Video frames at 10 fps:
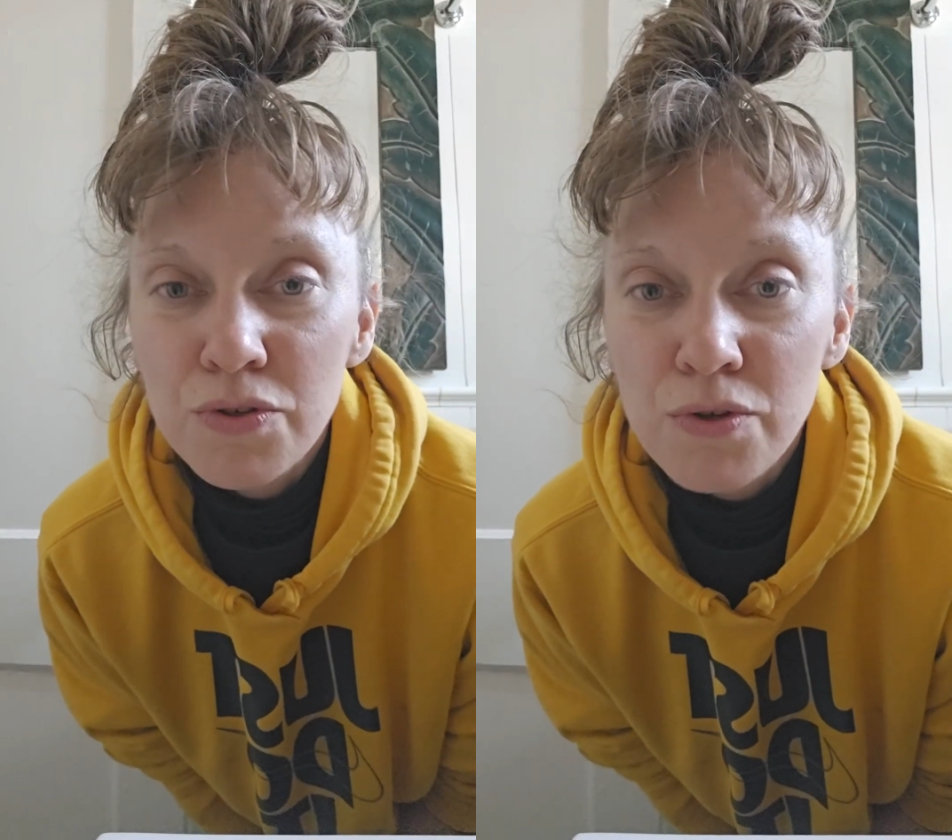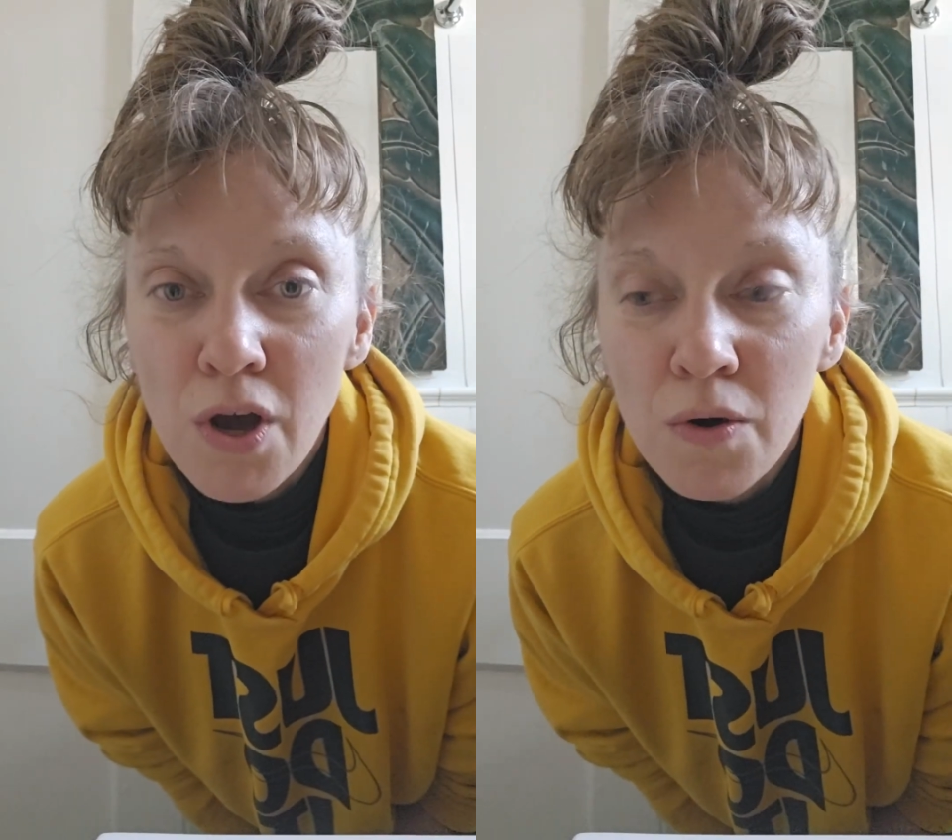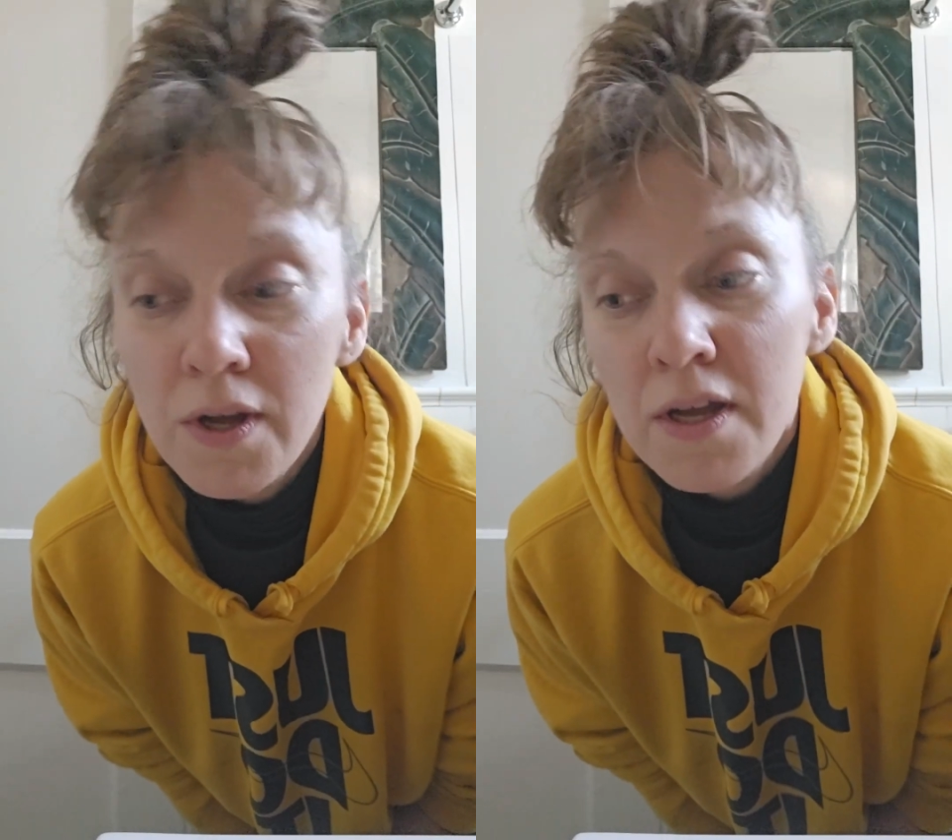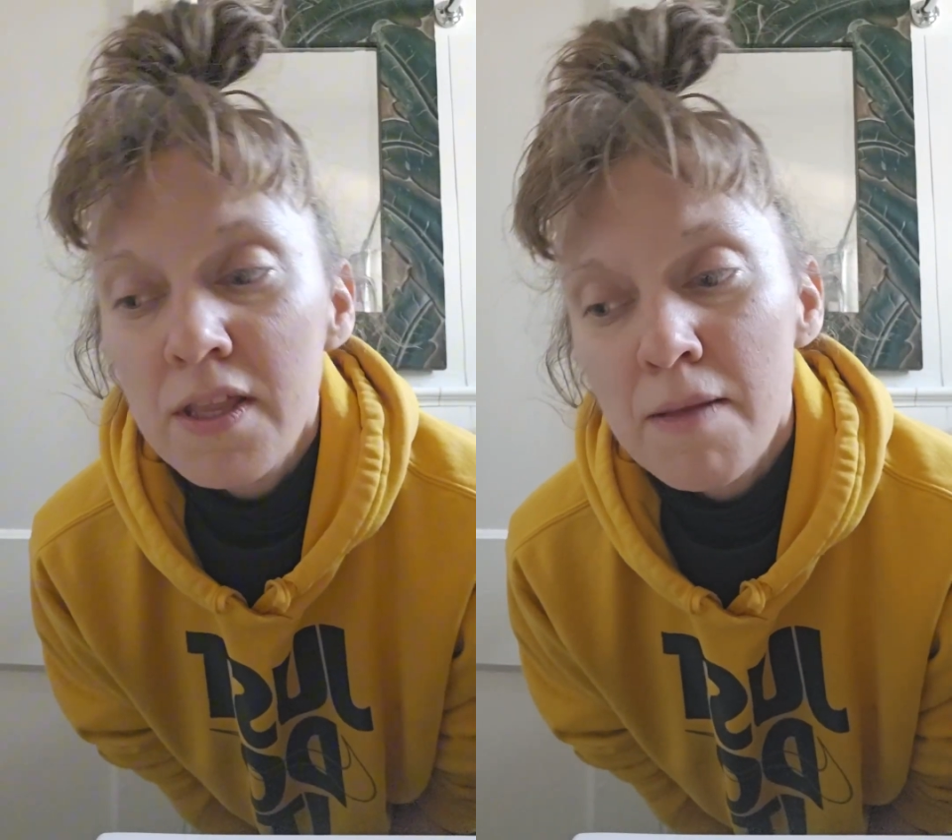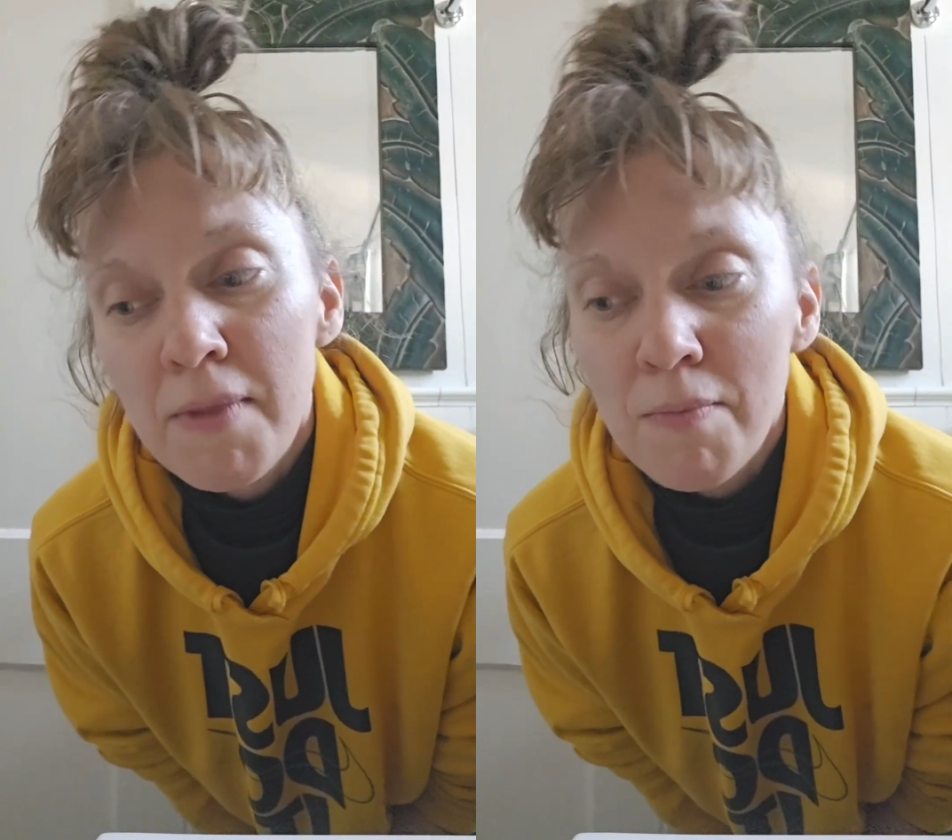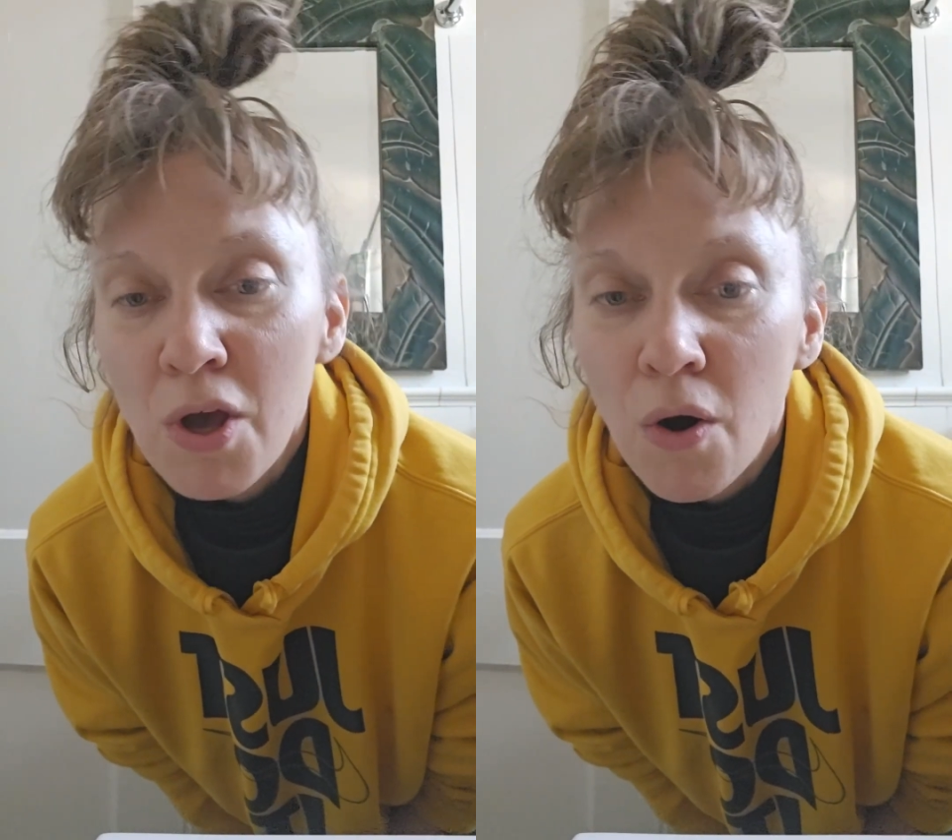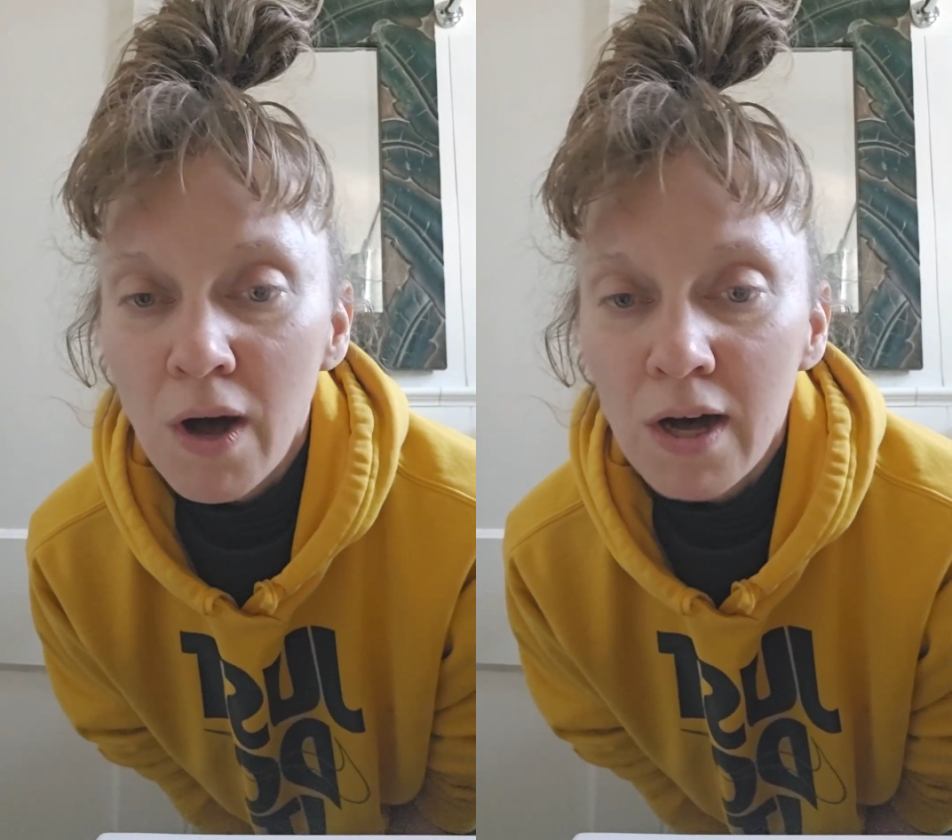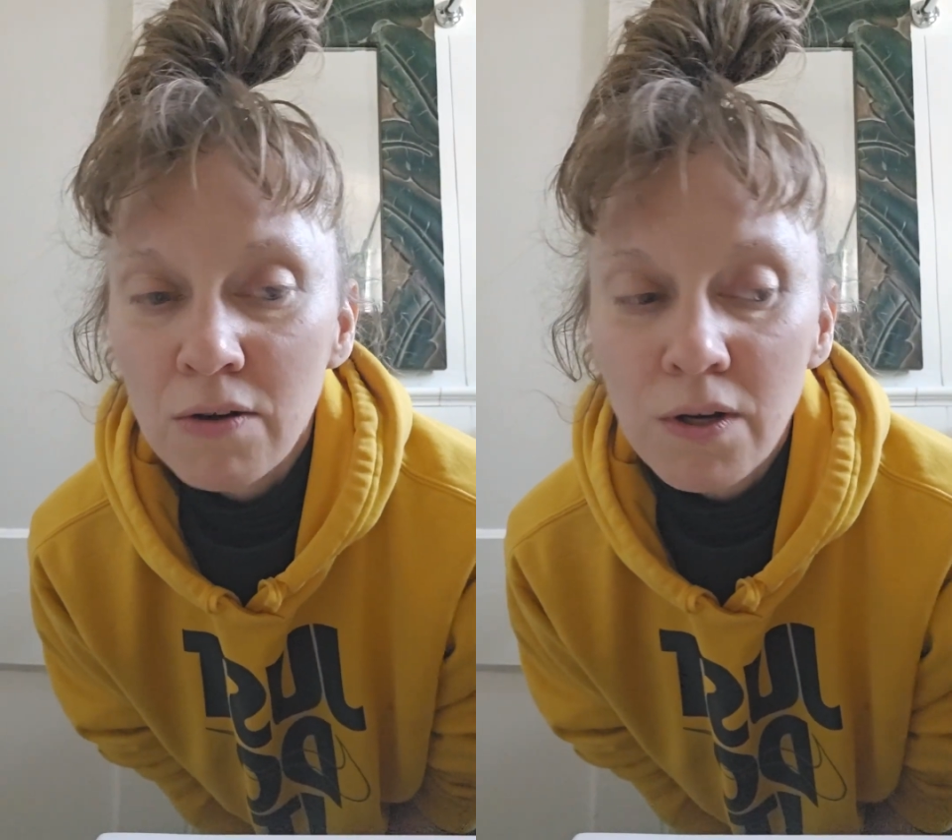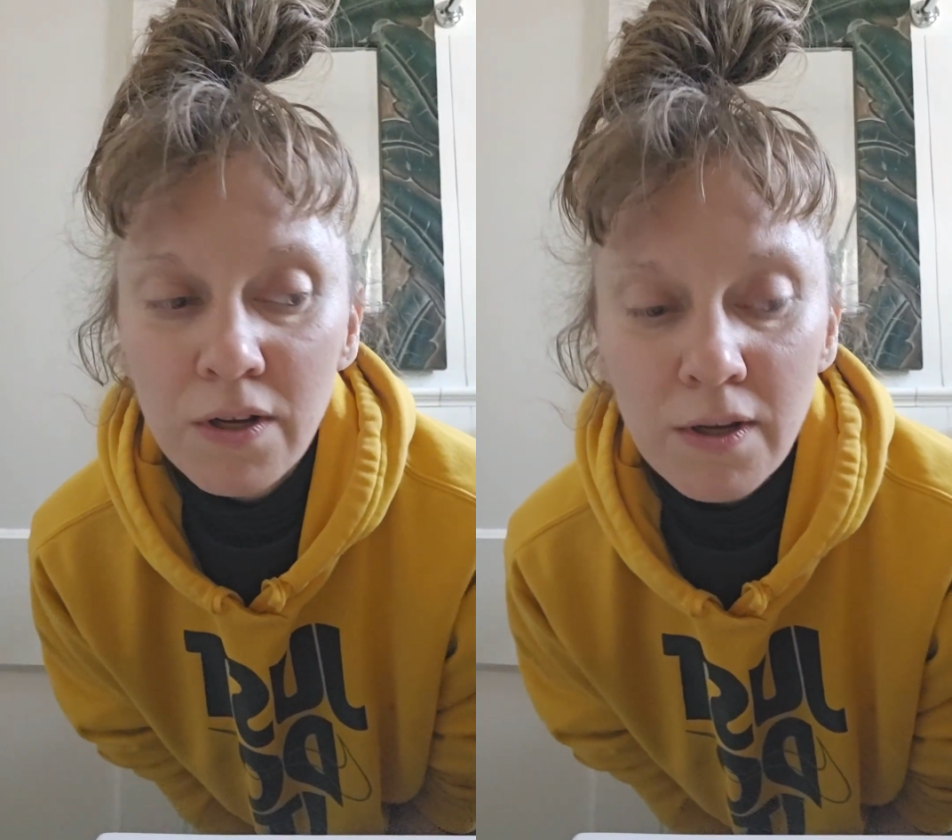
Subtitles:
Suyo, and then maybe go out